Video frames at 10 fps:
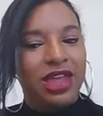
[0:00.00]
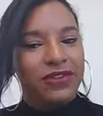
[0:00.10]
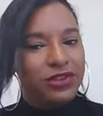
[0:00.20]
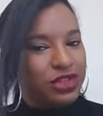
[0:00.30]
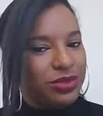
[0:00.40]

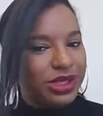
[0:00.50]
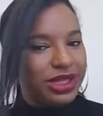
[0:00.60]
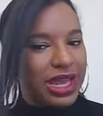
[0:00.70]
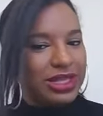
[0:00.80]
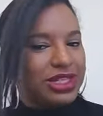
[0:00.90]
If you do want to
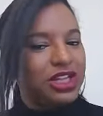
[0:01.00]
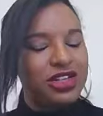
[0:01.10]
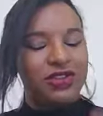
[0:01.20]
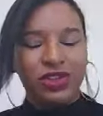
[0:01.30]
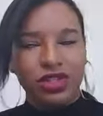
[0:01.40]
get in
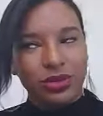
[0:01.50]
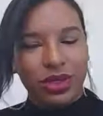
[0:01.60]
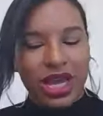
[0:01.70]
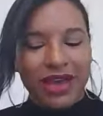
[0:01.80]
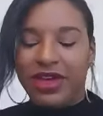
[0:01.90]
touch, if you do
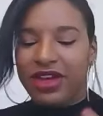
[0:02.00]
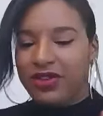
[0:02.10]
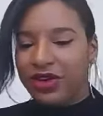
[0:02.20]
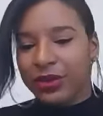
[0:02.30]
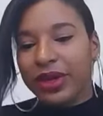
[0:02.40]
want to have a
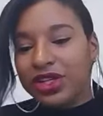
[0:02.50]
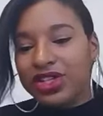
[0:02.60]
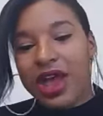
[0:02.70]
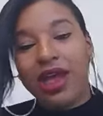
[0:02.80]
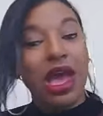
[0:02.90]
very quick
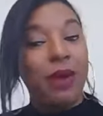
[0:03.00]
chat,